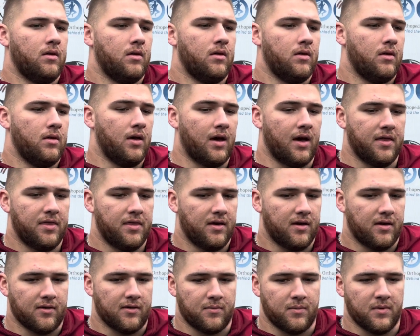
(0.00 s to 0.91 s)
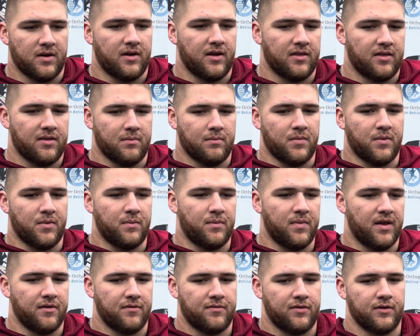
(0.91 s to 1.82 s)
Yeah, I think it's been nothing but
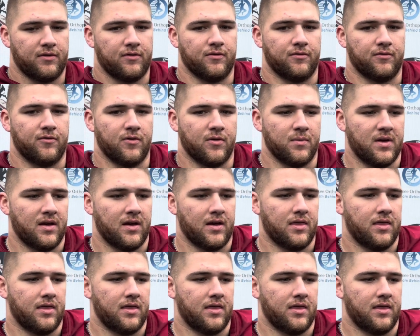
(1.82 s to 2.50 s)
beneficial for me.